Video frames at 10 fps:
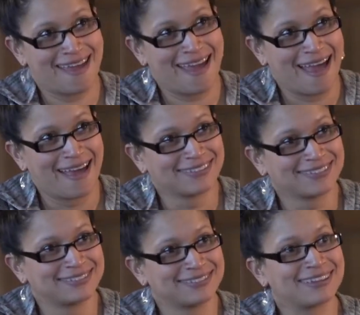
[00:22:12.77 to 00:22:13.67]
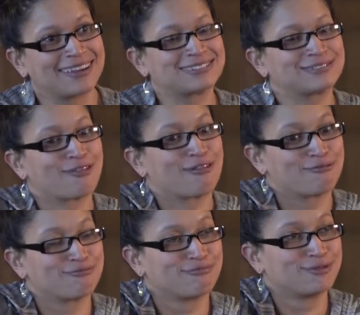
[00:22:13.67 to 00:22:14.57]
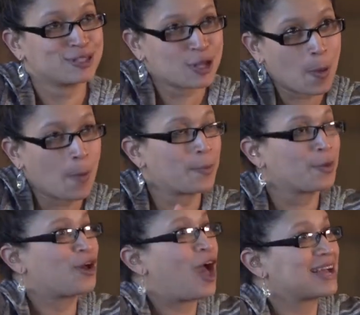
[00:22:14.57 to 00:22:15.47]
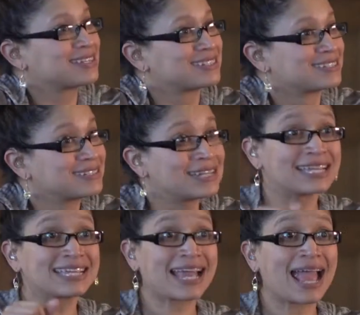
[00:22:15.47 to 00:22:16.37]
Unfortunately, that's not the world we exist in, and that it